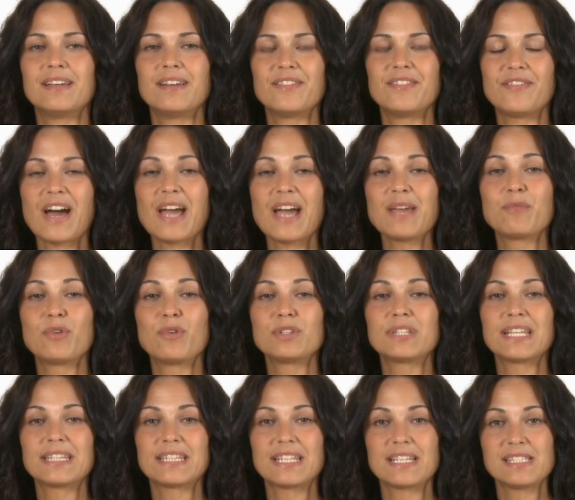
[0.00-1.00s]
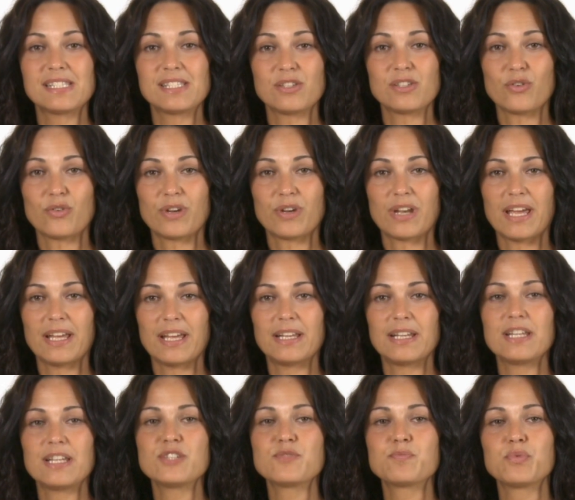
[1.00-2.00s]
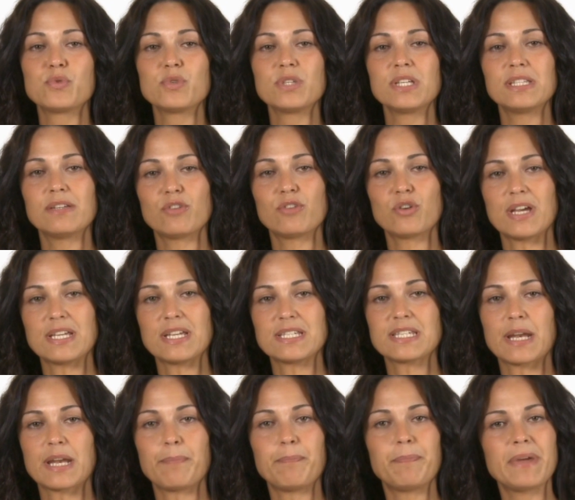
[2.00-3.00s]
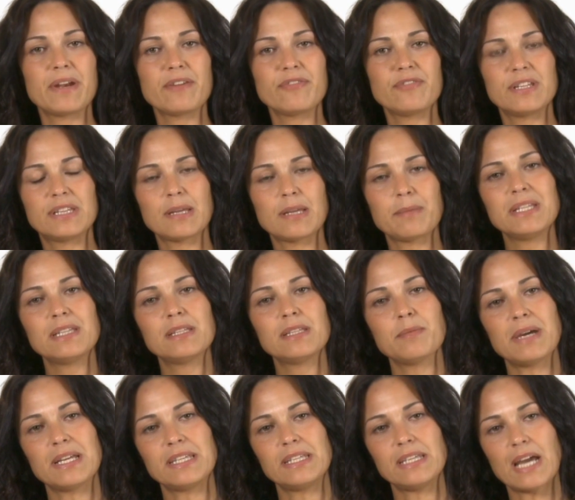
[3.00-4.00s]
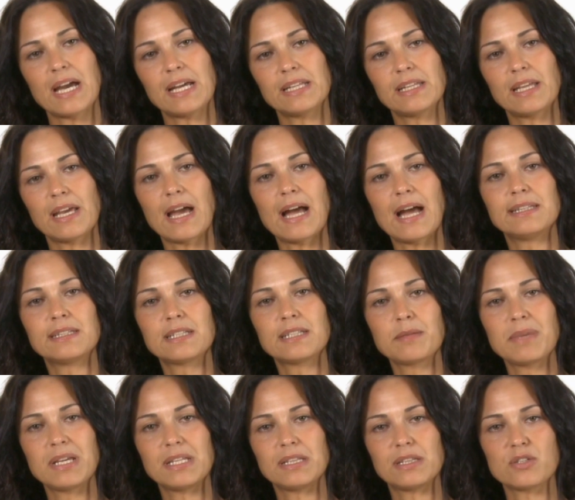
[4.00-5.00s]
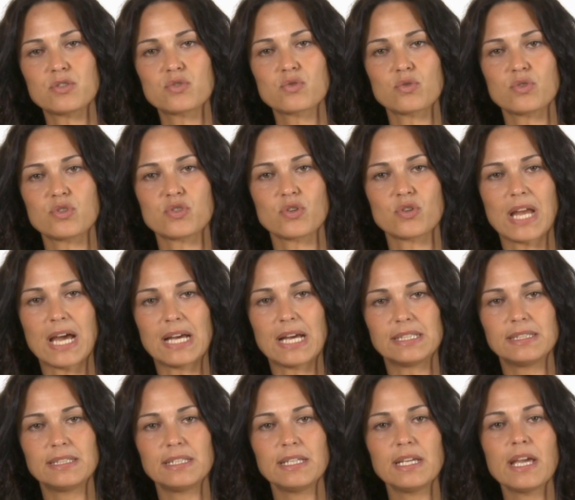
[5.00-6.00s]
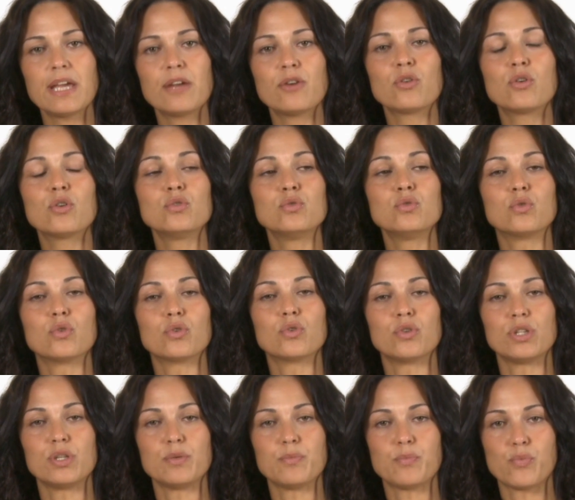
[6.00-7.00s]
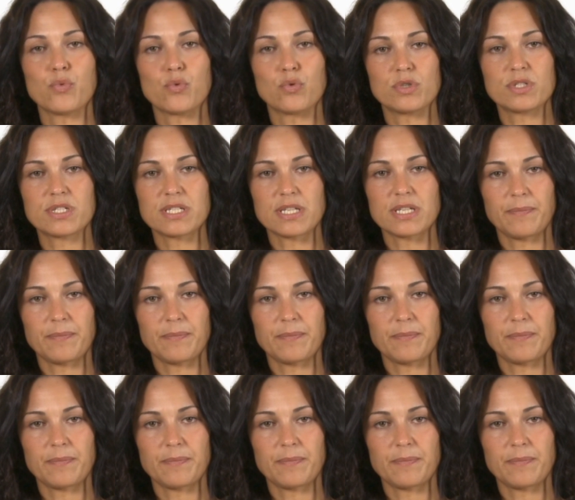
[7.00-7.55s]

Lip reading: Take great care. The sponges must be perfectly wet, otherwise they are insulators and do not conduct the impulses.